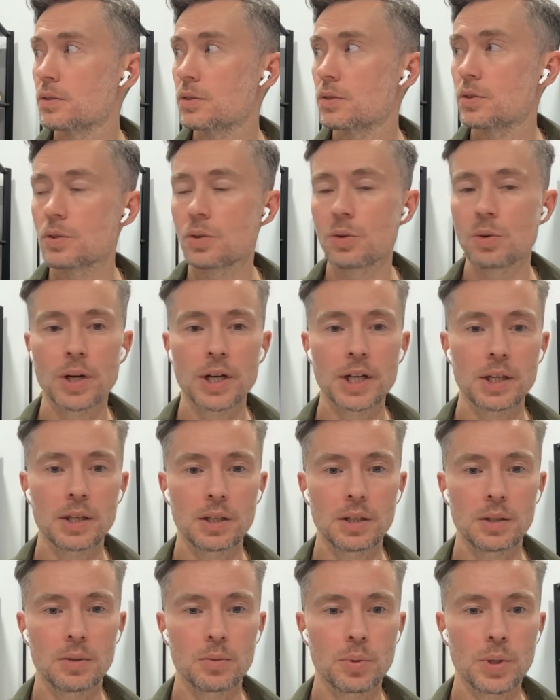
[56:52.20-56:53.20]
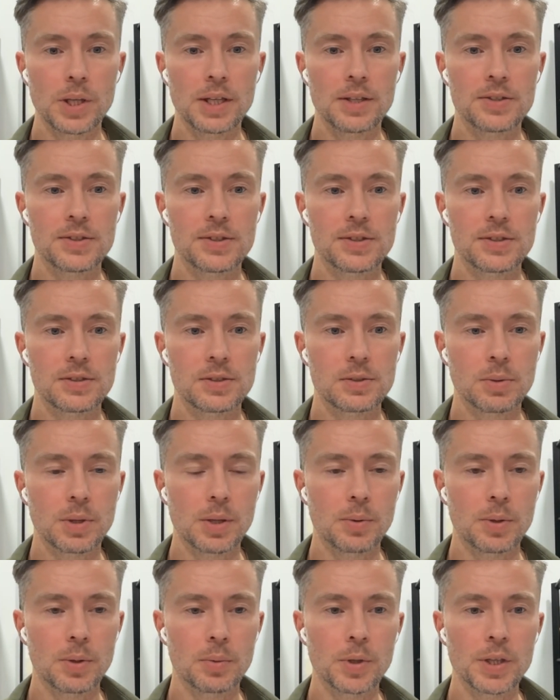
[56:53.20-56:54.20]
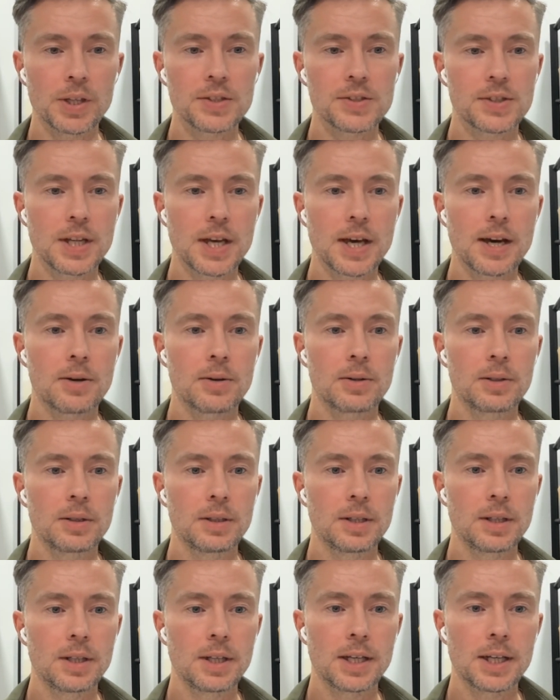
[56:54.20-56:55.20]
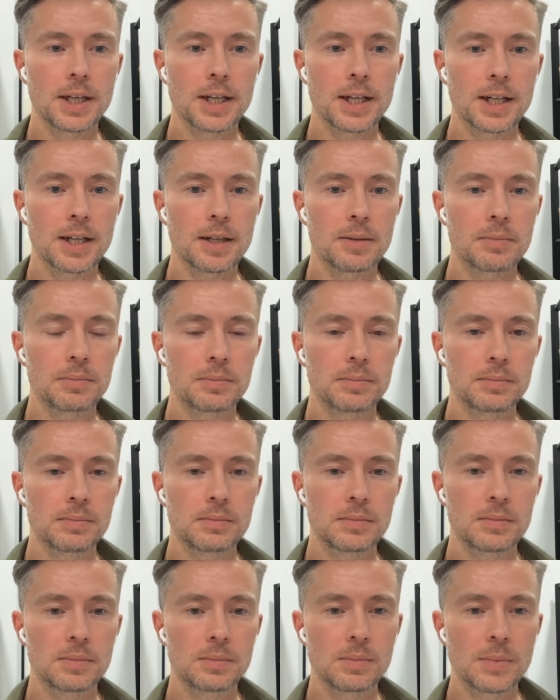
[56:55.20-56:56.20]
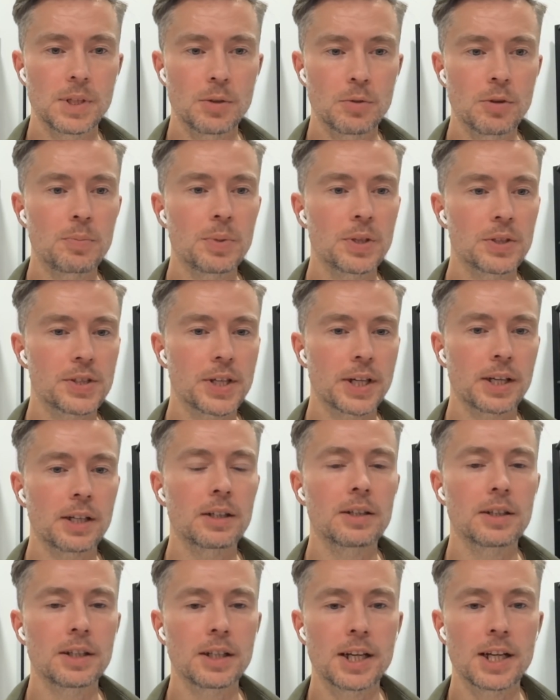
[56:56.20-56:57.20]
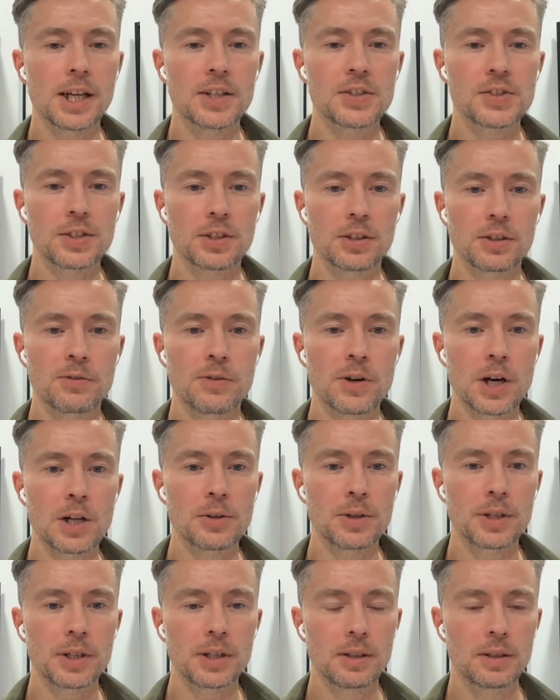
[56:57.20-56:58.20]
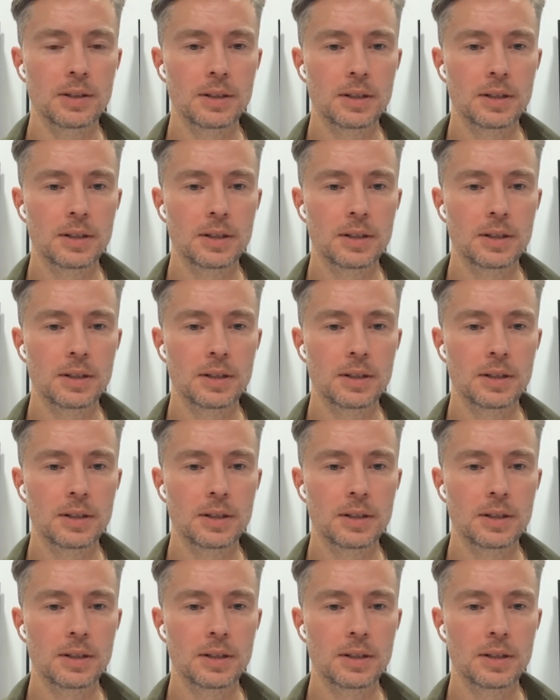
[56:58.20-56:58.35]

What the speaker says: 21 weeks now. And we built like a nice little following.